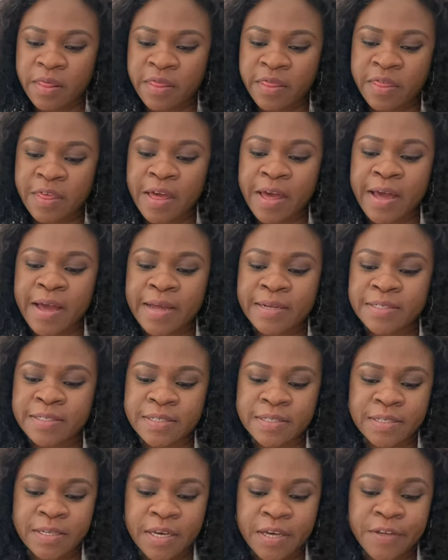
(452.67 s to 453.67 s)

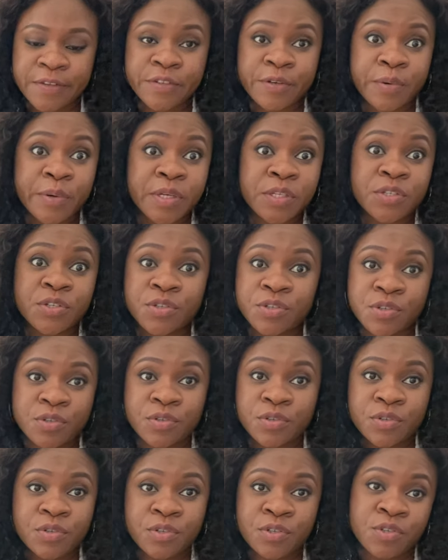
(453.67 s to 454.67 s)
that he's going
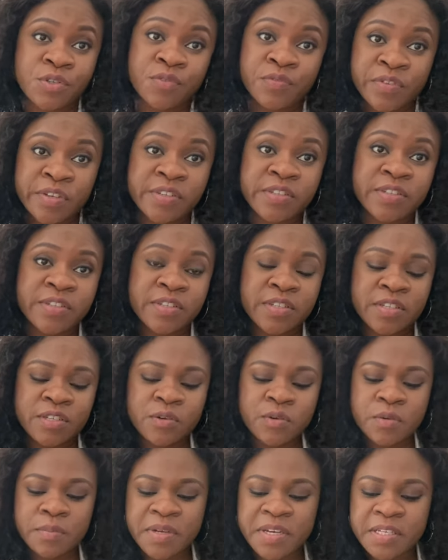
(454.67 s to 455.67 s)
to do this, this is
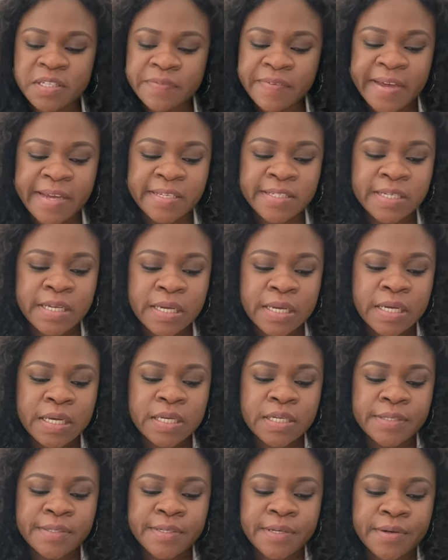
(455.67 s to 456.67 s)
going to be his fate.
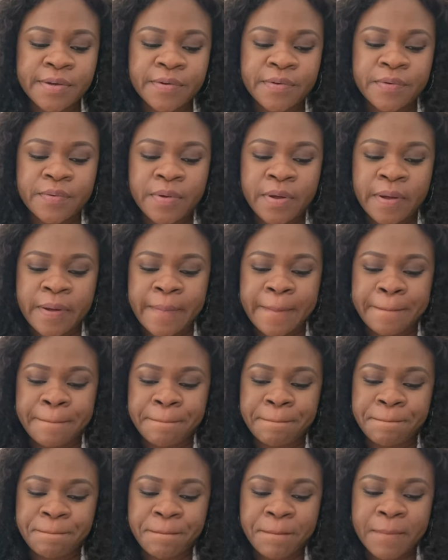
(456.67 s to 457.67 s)
So,
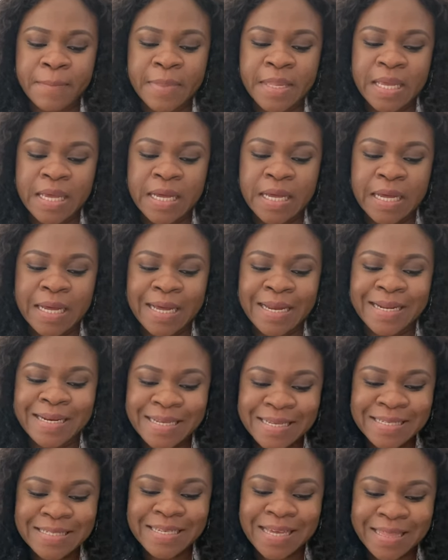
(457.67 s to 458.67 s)
um, and it
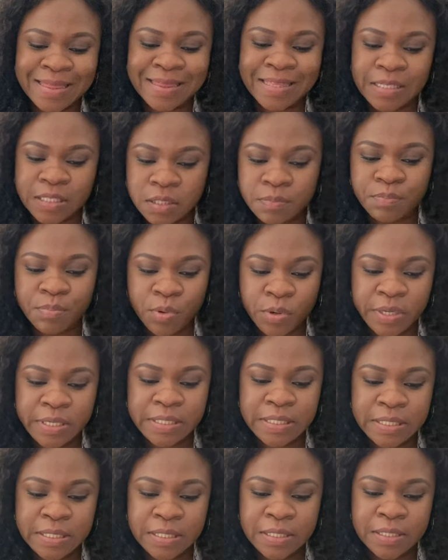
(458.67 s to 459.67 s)
is at this
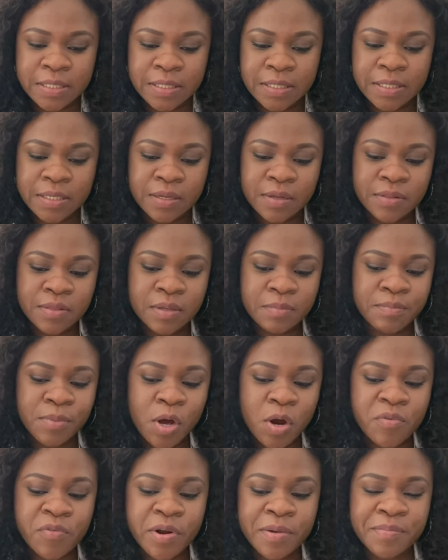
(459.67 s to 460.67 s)
point that
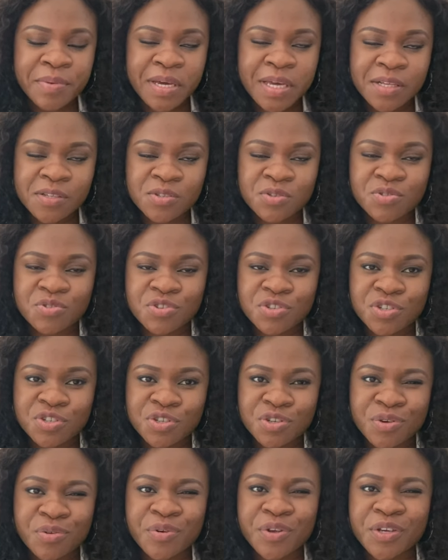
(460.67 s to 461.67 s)
Balram begins to
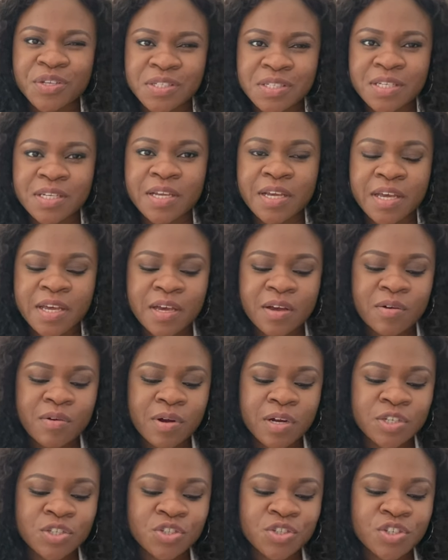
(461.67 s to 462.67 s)
seriously
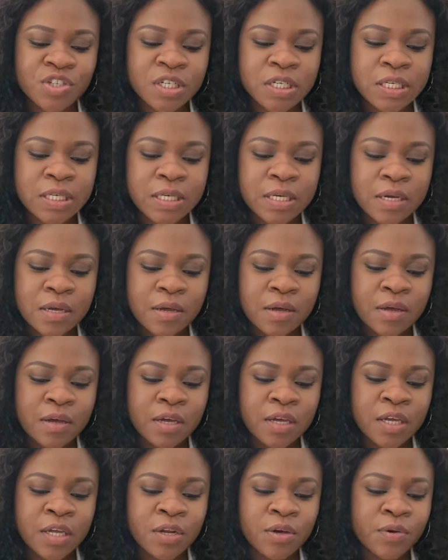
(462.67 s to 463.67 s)
question,
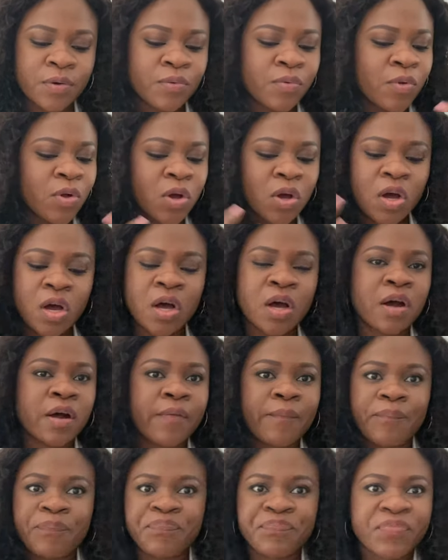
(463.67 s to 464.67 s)
you know,
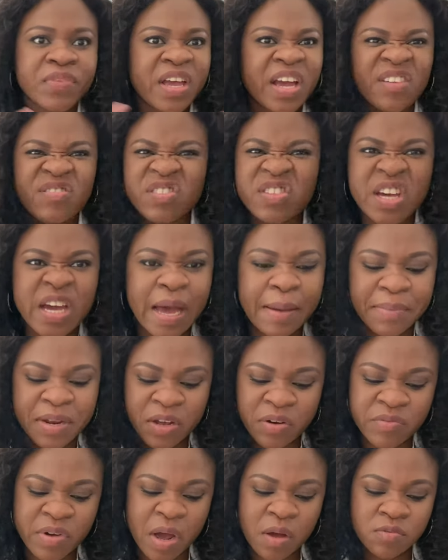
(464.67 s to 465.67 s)
um, everything
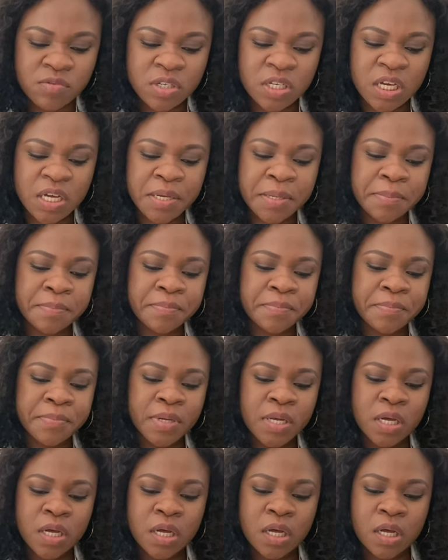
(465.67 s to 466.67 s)
happening around him,
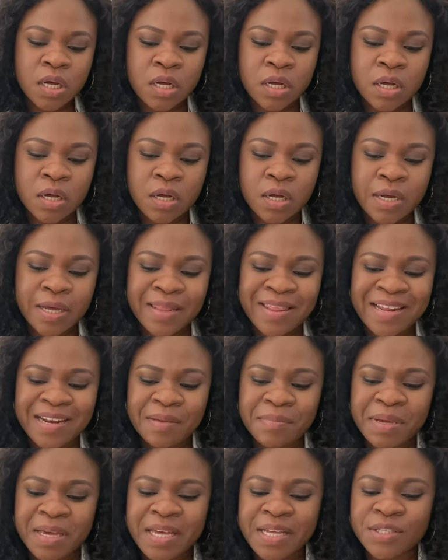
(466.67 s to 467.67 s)
uh, and then he
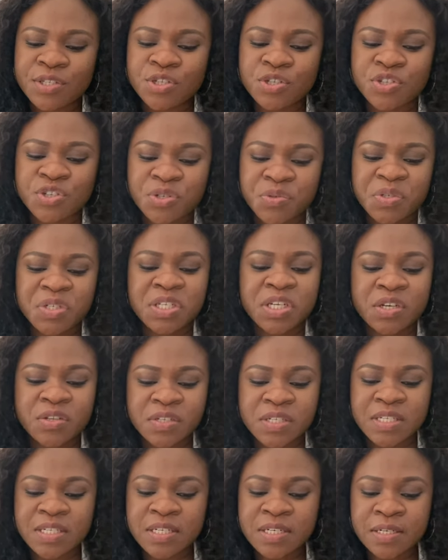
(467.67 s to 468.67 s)
begins to seriously
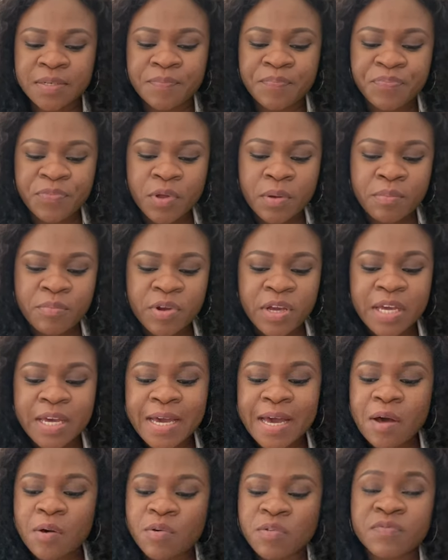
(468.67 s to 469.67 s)
consider
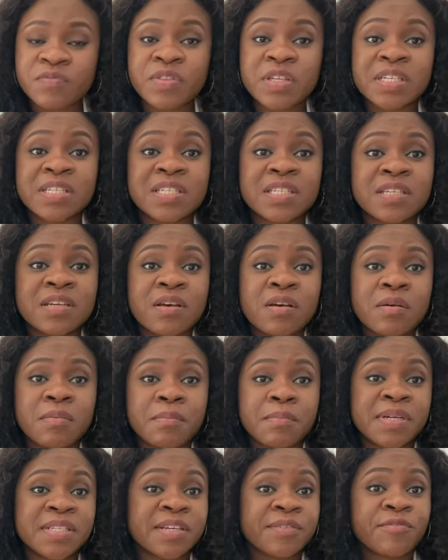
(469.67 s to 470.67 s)
breaking out of this
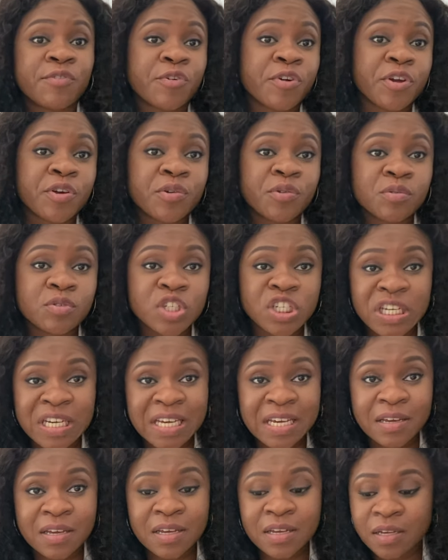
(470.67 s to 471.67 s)
metaphorical
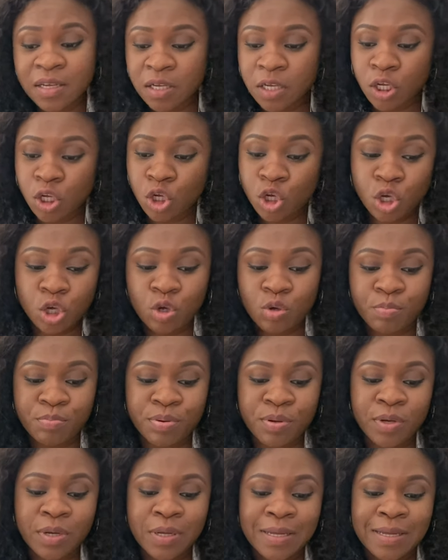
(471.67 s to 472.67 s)
chicken coop.
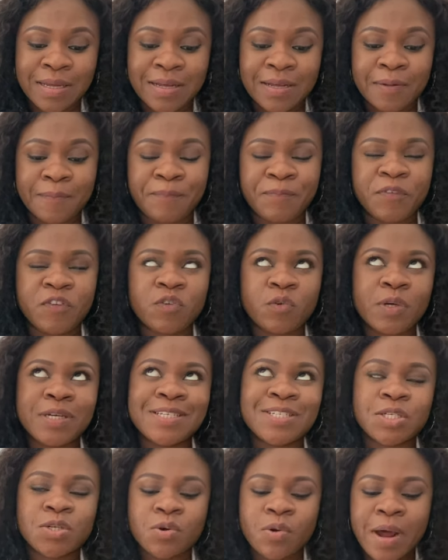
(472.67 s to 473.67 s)
Um, so he
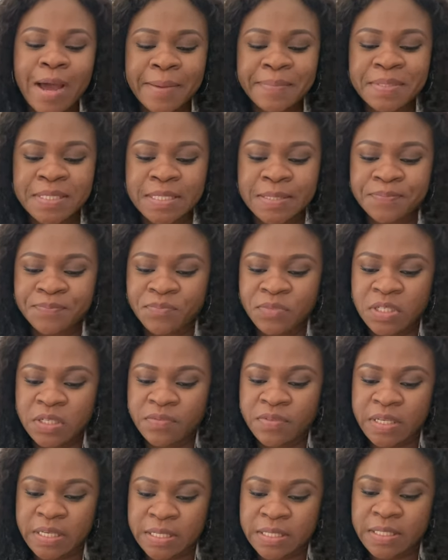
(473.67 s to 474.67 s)
describes
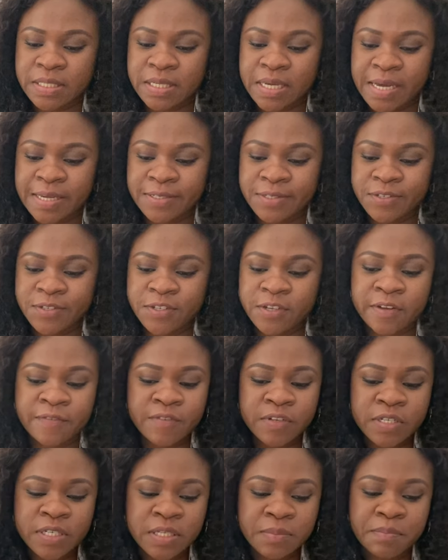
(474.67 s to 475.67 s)
this as the
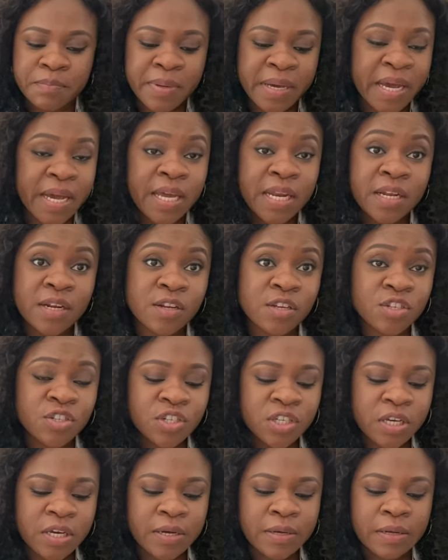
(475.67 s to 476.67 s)
servant's bane in
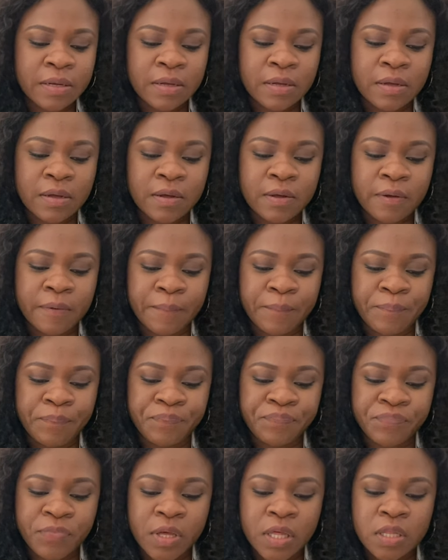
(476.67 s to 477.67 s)
India.
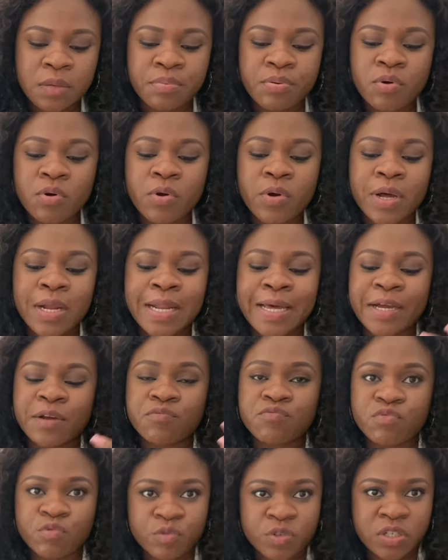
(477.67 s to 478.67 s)
Um, the poor are like
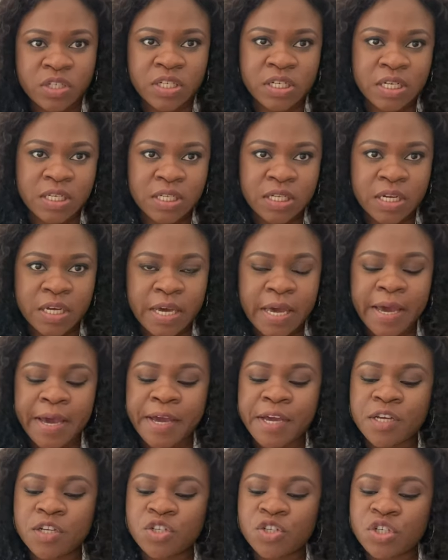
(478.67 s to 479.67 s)
roosters in a
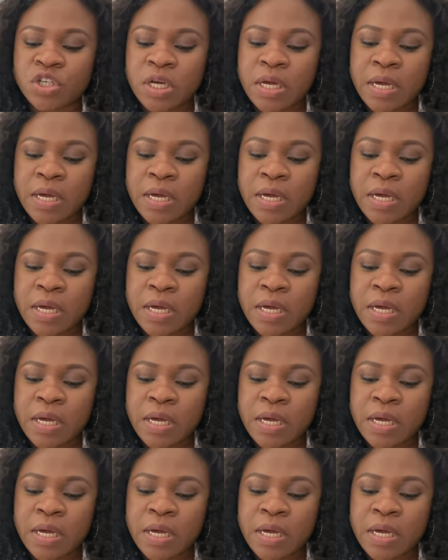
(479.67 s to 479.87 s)
cage